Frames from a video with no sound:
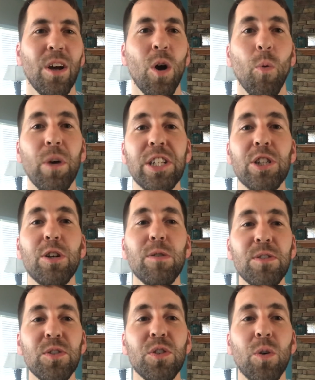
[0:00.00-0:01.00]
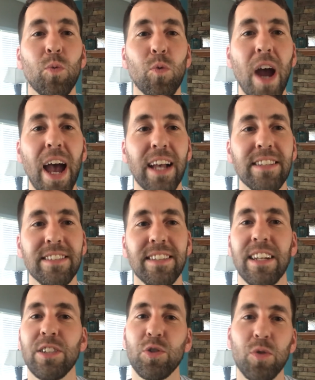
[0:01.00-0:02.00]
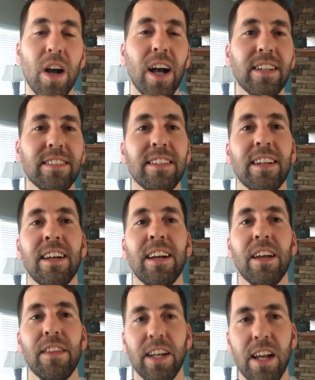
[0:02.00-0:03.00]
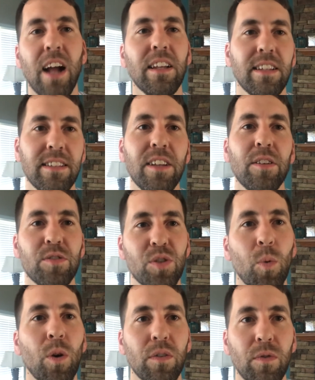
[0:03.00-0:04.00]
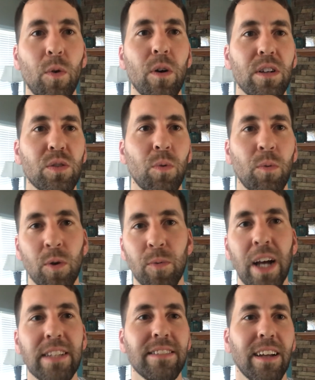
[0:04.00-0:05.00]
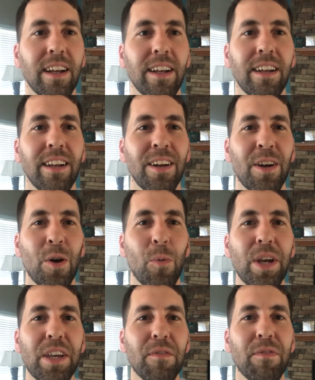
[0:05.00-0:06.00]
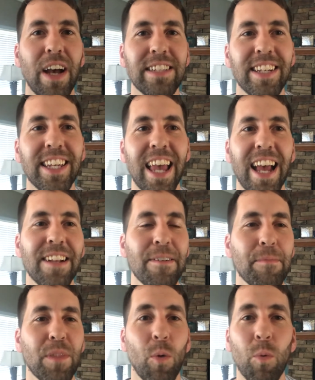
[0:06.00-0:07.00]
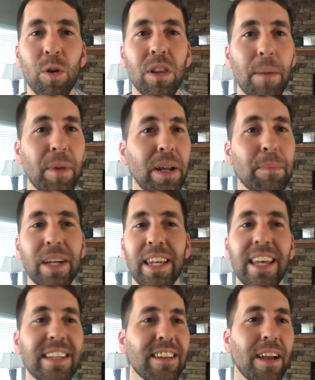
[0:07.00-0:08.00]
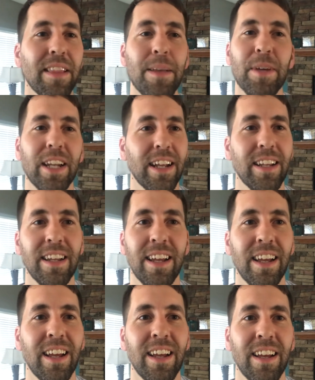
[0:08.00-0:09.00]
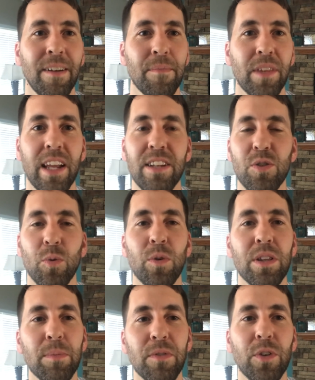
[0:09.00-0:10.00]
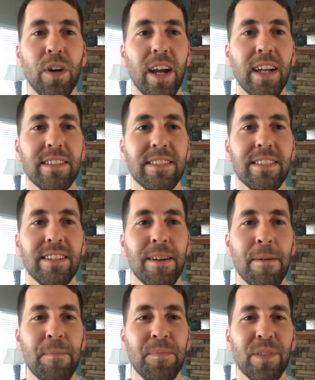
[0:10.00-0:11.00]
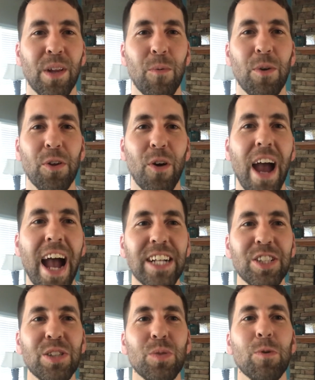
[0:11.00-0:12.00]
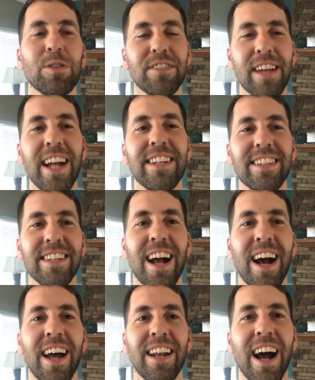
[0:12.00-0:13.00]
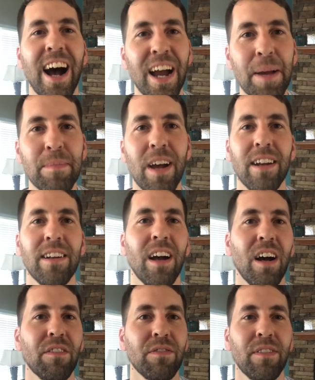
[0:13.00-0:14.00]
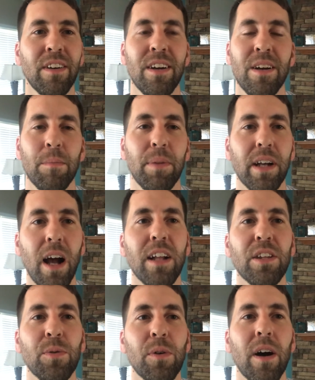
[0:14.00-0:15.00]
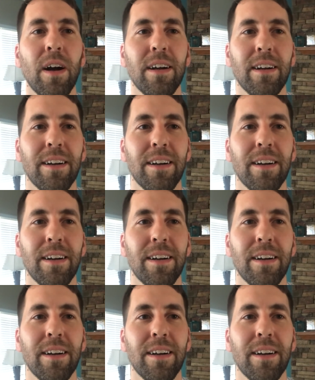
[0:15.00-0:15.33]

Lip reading: We choose to rest and trust that God continues to work for us when we're resting. We confess again that we're limited, but He's unlimited. It is a rhythm of grace. With our actions, we're saying to God, I am not enough, but God, you are.